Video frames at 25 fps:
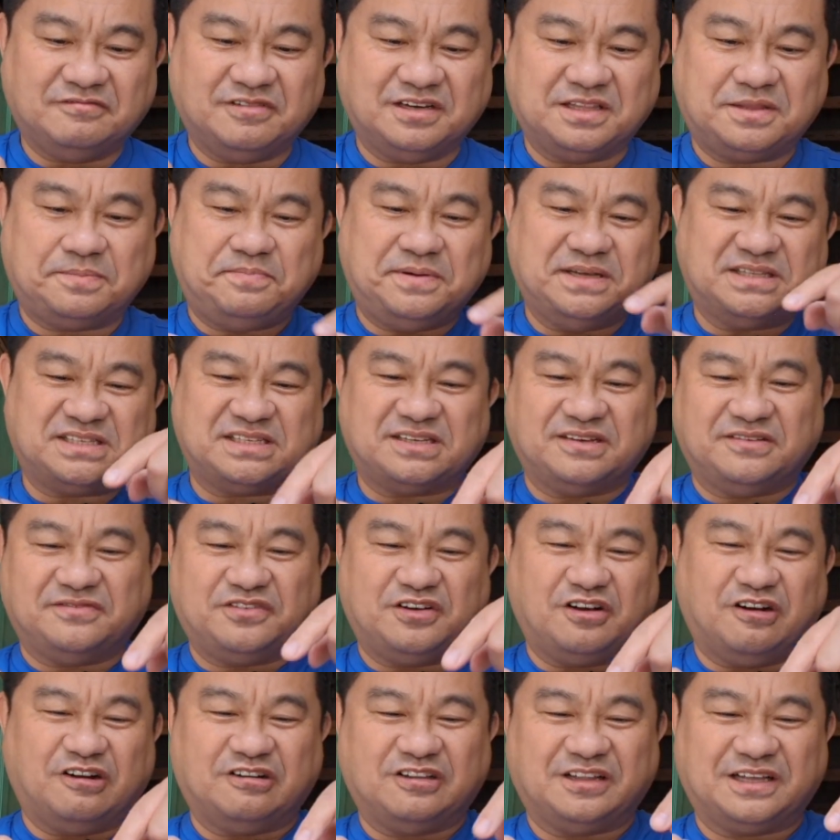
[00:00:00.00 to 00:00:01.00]
with bits
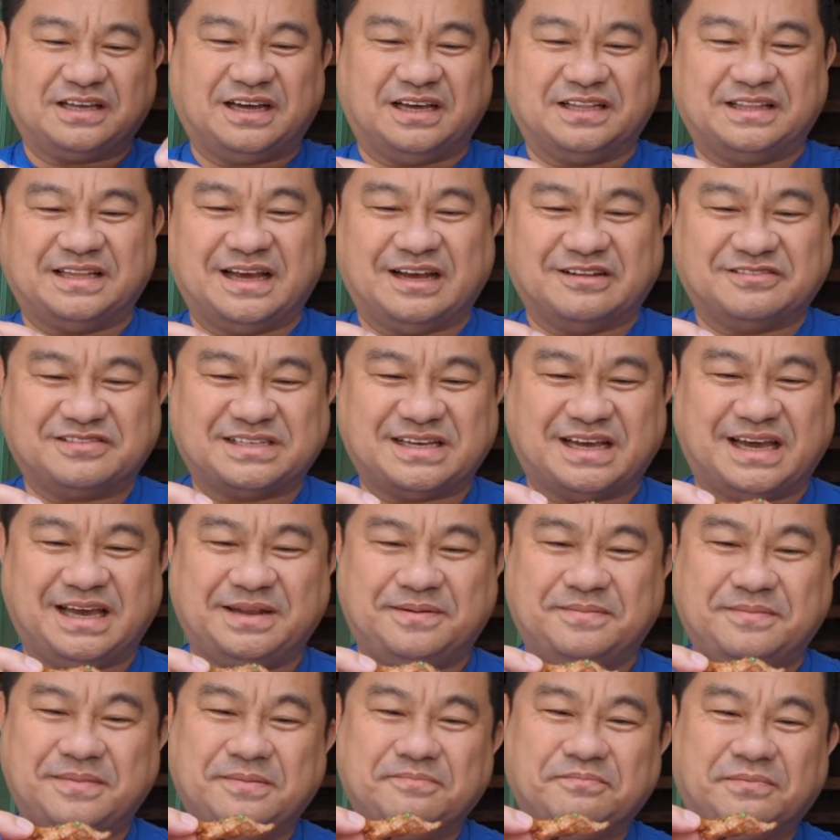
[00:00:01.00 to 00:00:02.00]
of garlic on the
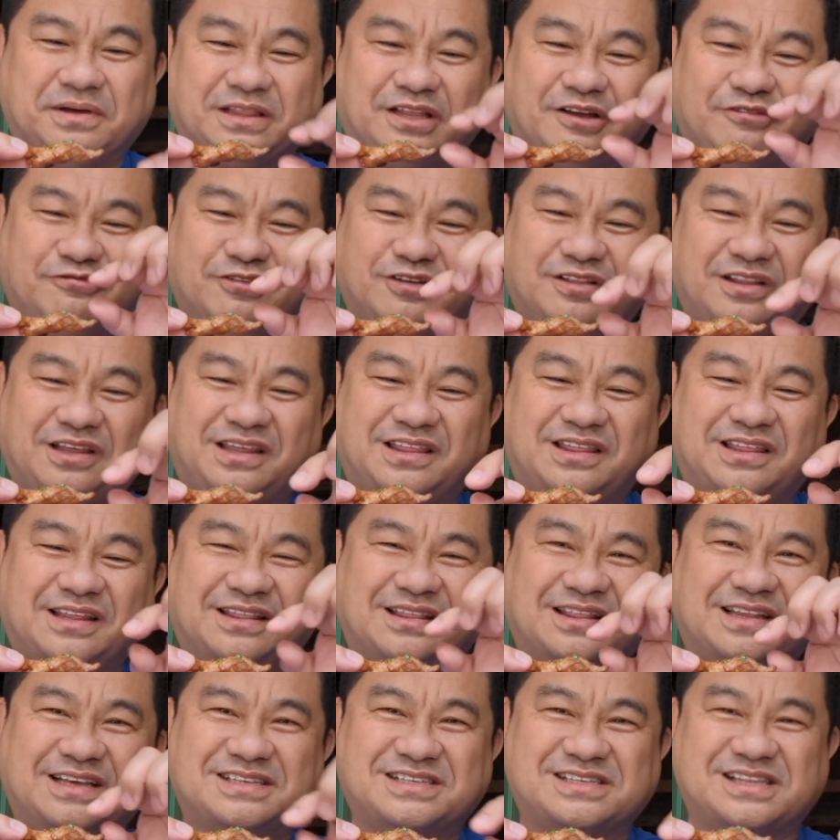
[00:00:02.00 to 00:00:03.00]
outside, but they're really
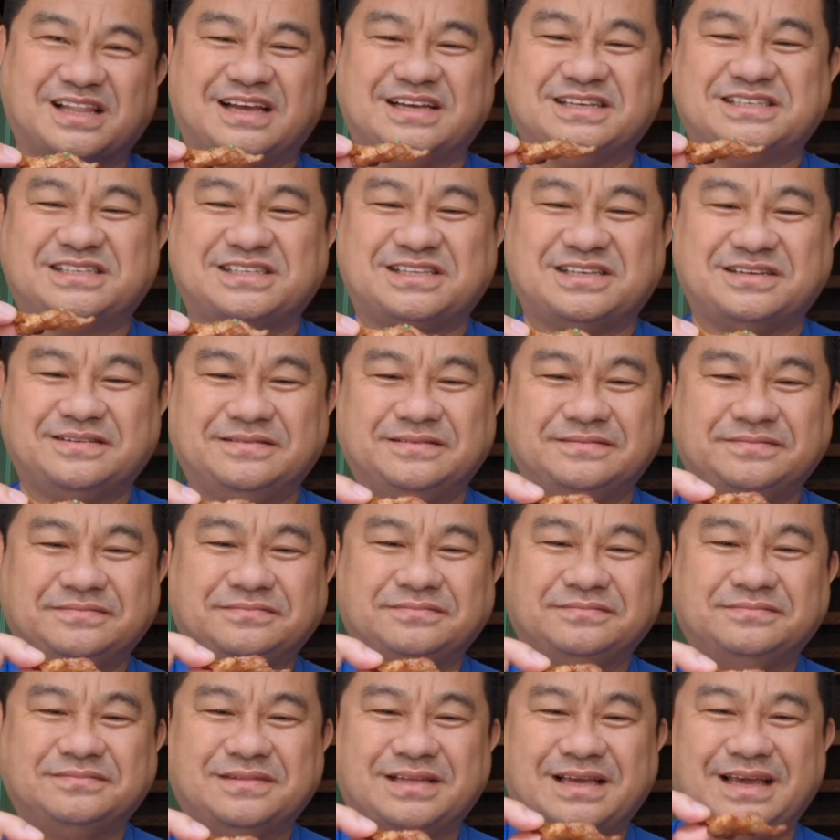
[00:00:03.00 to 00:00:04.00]
thinly sliced,
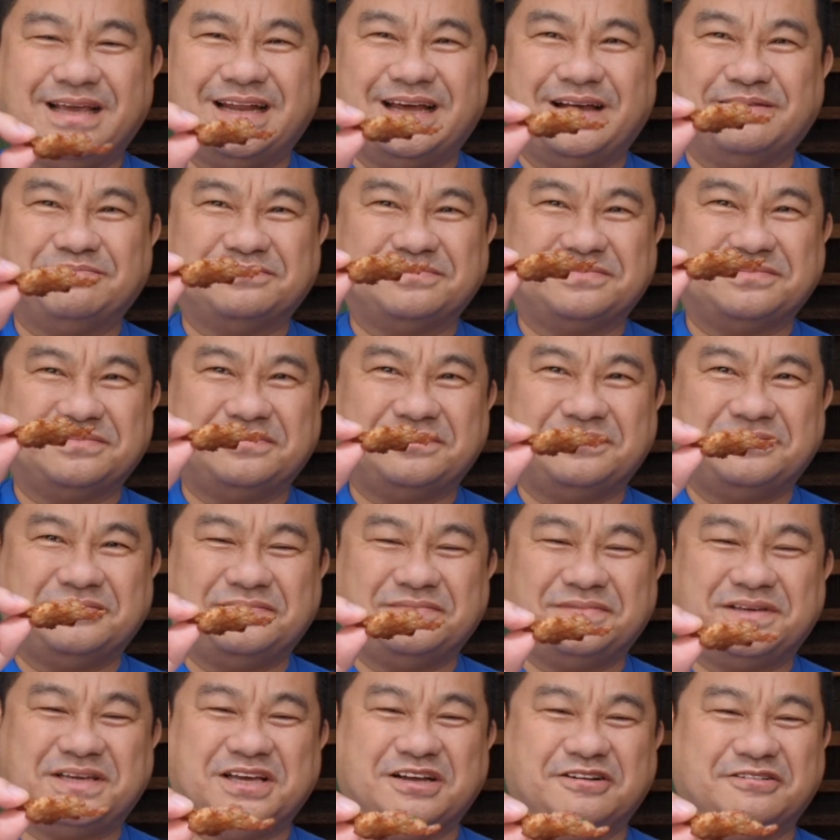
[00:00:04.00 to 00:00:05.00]
and I'm
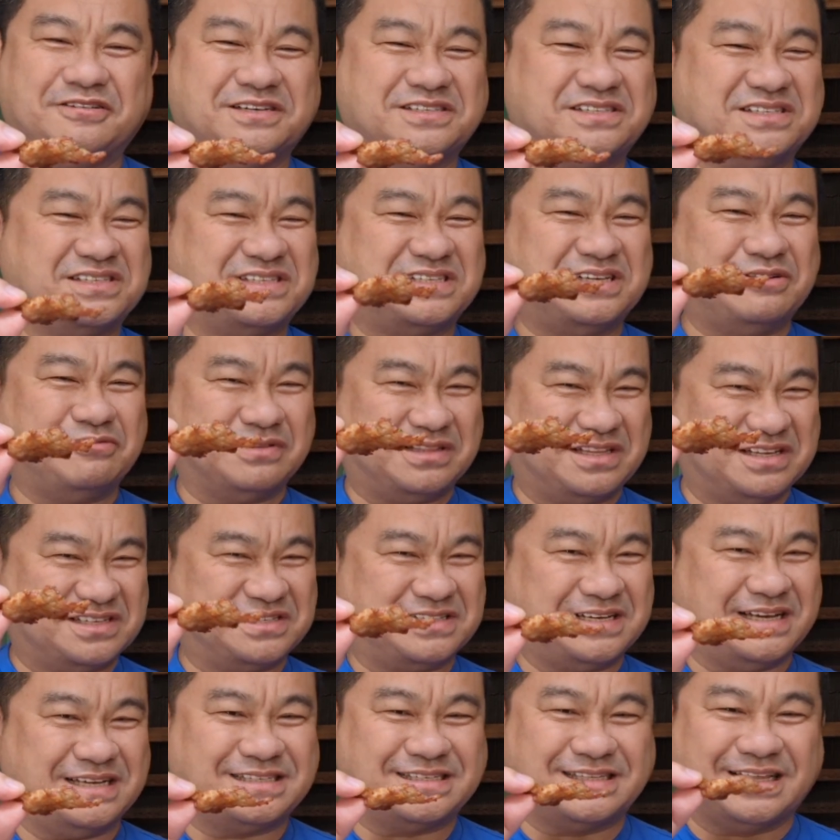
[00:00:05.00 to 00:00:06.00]
curious to see what
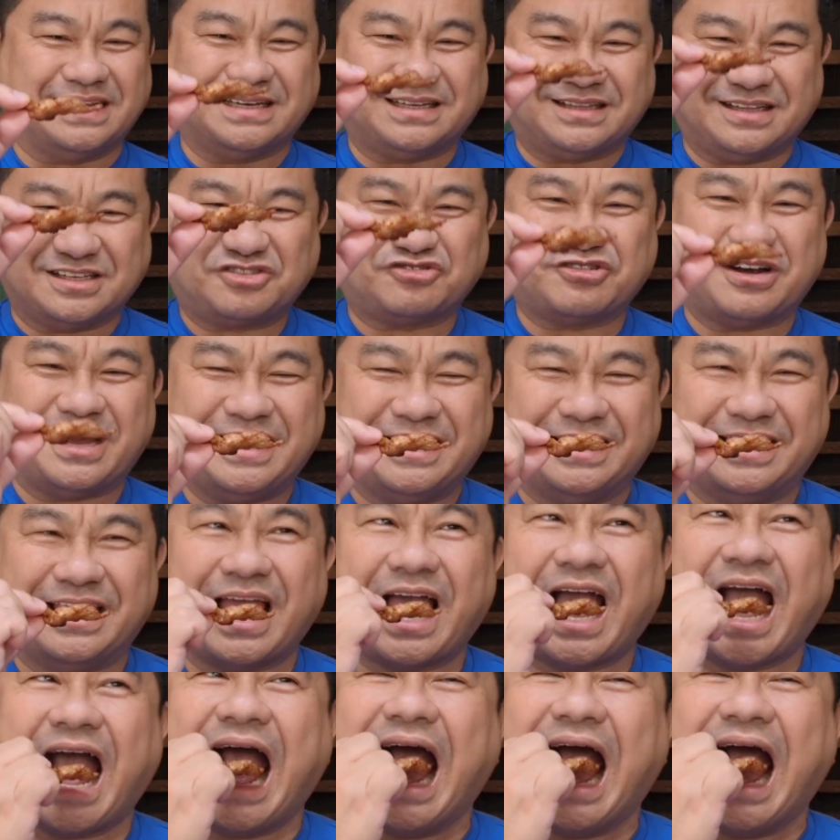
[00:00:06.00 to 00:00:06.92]
this tastes like. Let's try it.